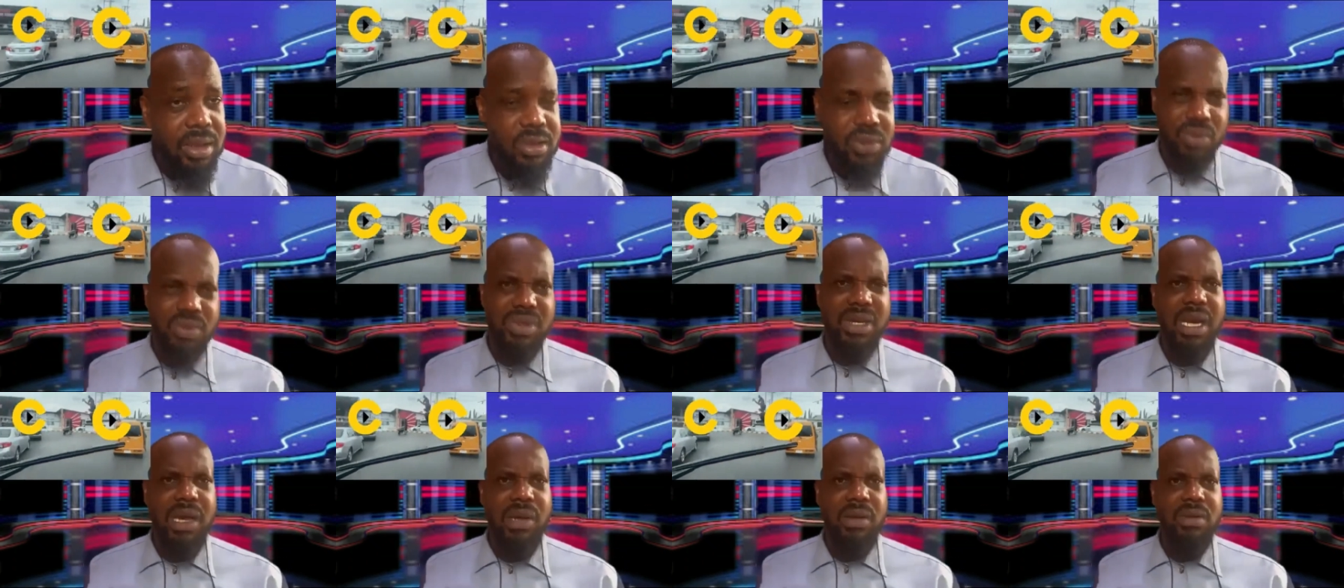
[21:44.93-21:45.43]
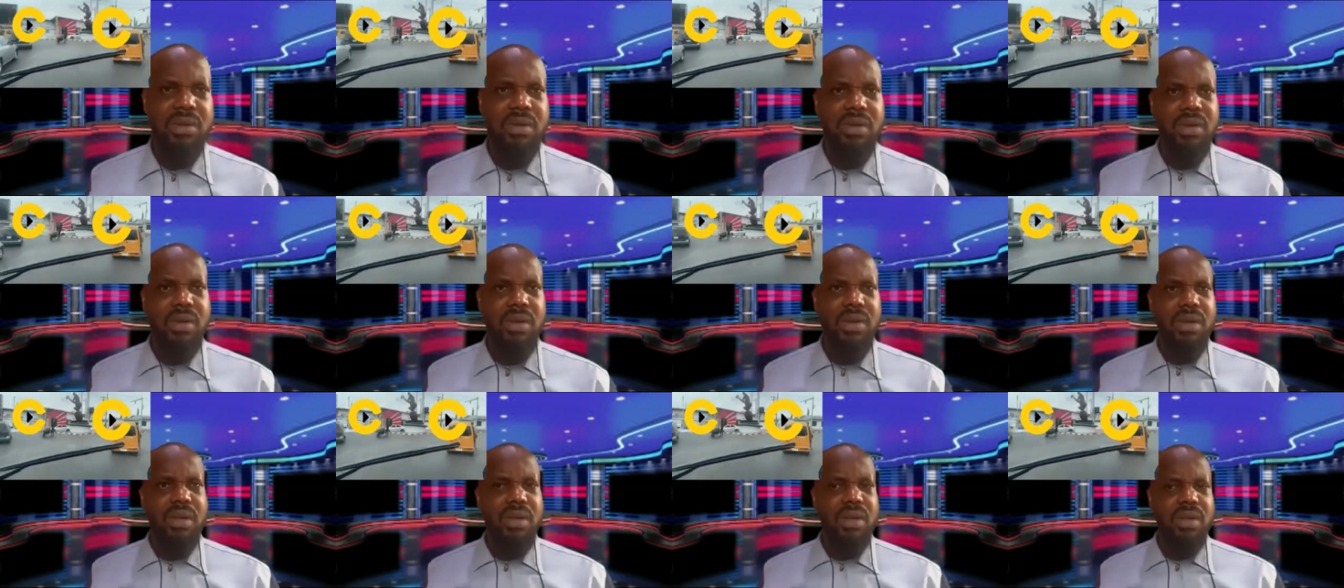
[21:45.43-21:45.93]
Now.
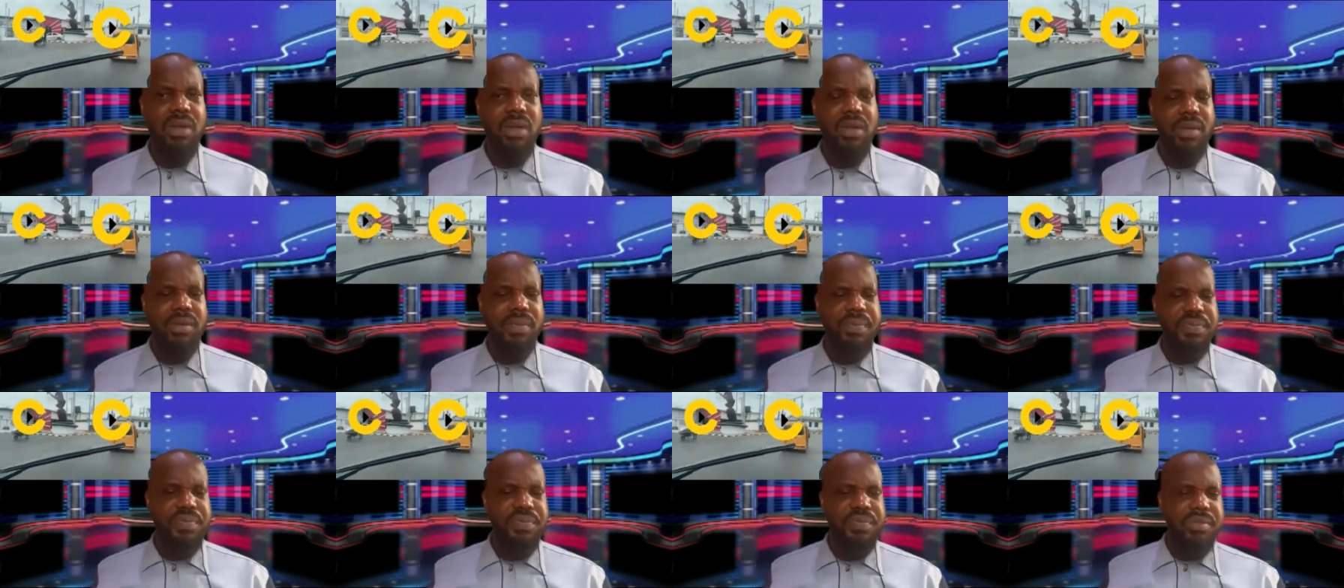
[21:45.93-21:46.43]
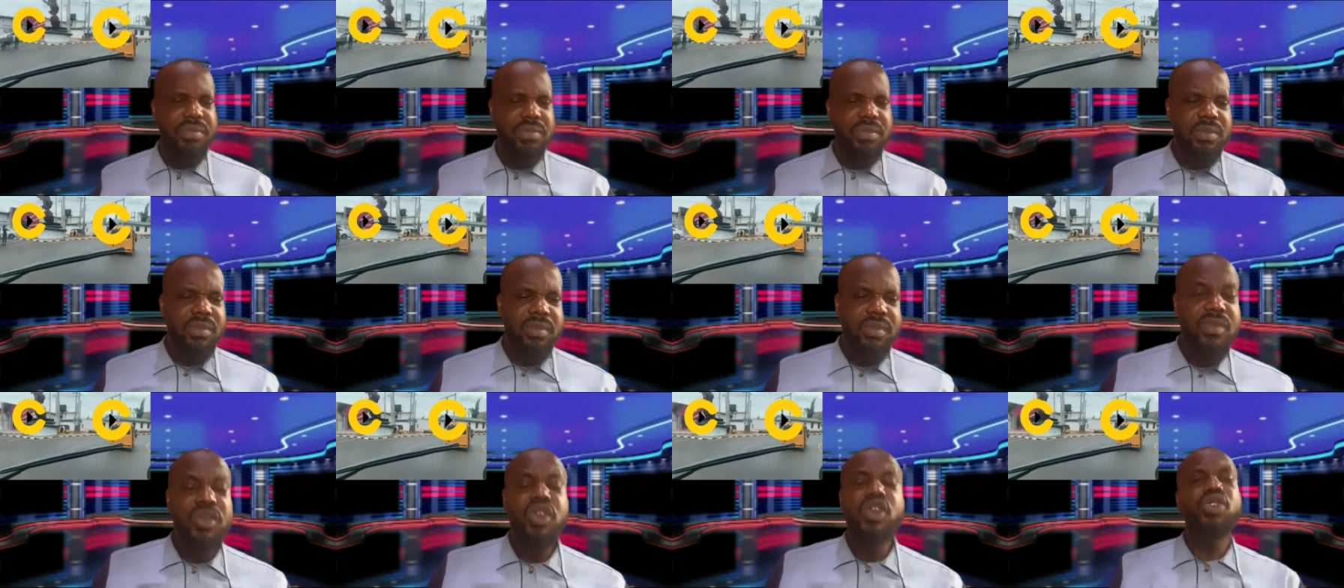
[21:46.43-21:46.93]

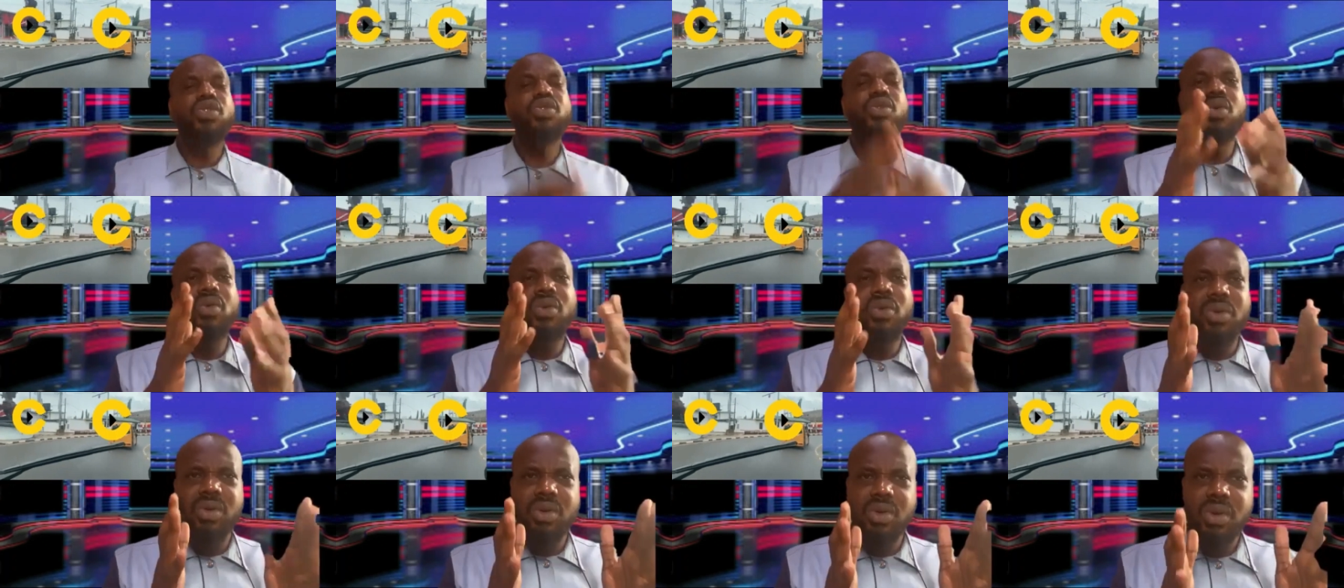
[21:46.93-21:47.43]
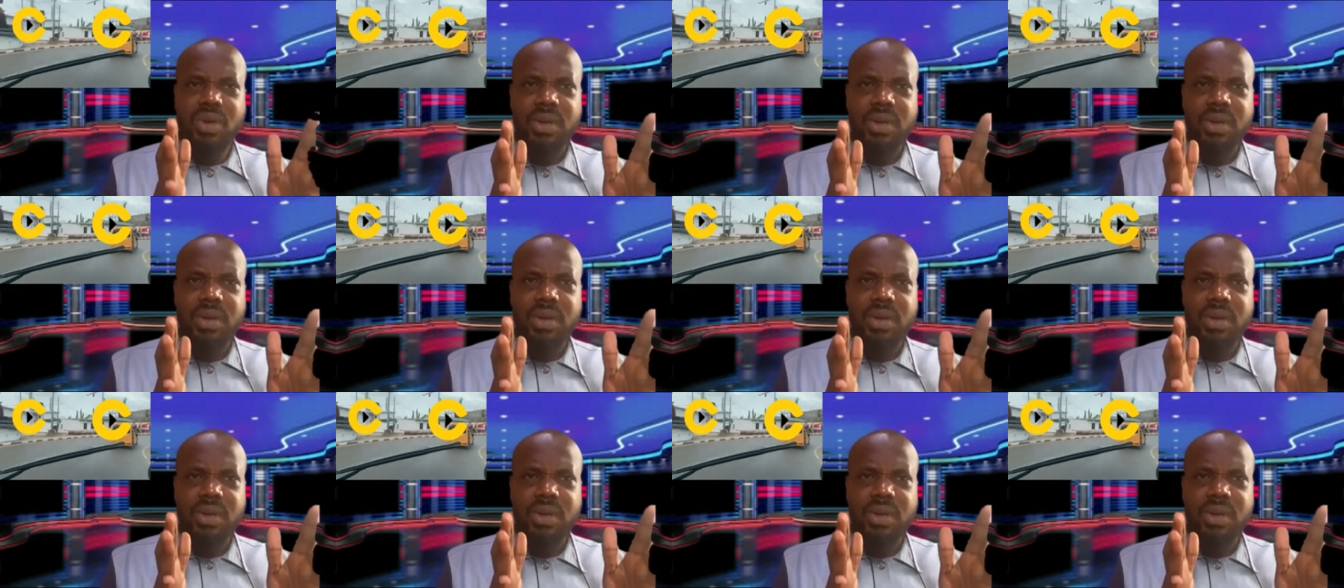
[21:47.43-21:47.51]
So,